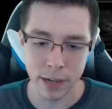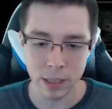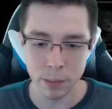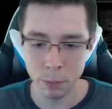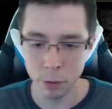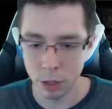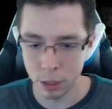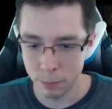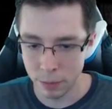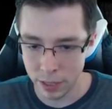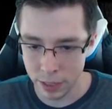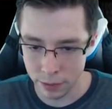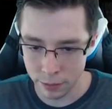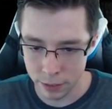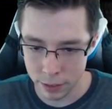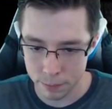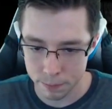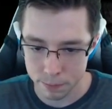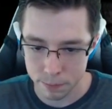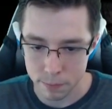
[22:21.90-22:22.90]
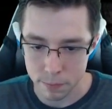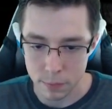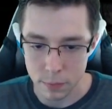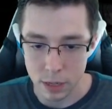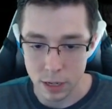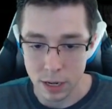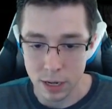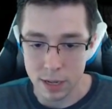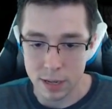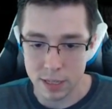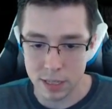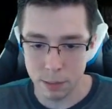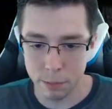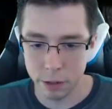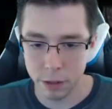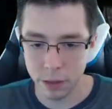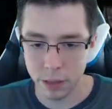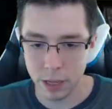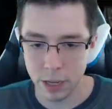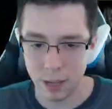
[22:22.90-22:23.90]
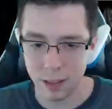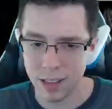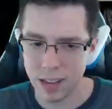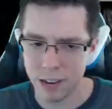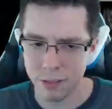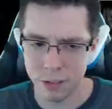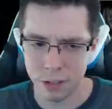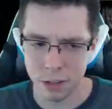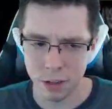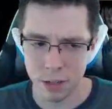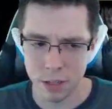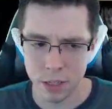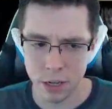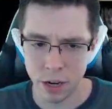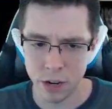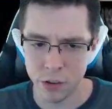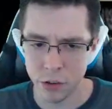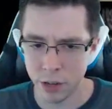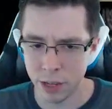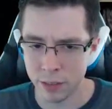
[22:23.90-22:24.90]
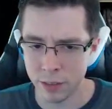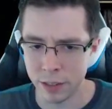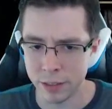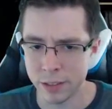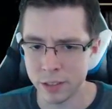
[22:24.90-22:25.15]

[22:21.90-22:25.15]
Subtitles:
the board immediately. Similarly, a lot of Endurance cards are like this.